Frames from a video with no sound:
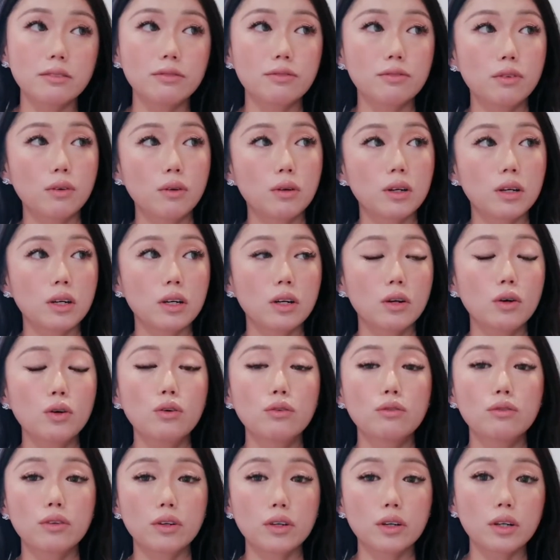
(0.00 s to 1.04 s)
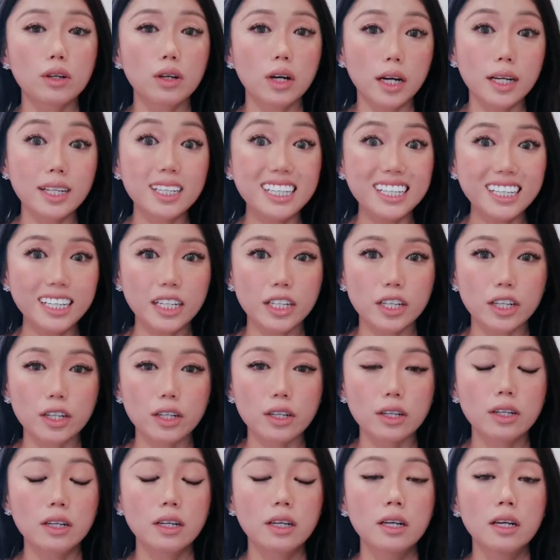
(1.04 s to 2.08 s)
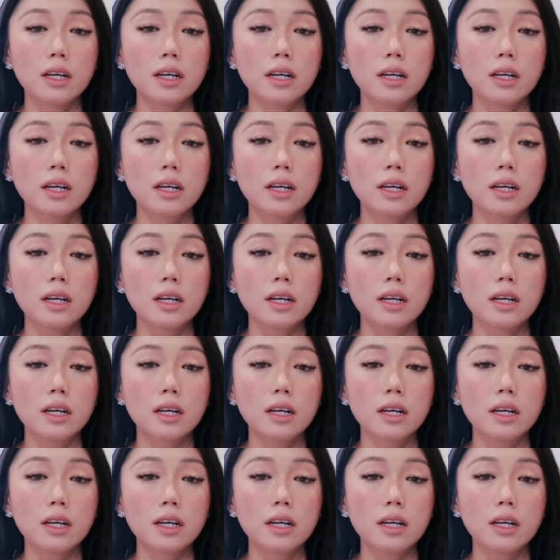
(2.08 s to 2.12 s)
for over a year.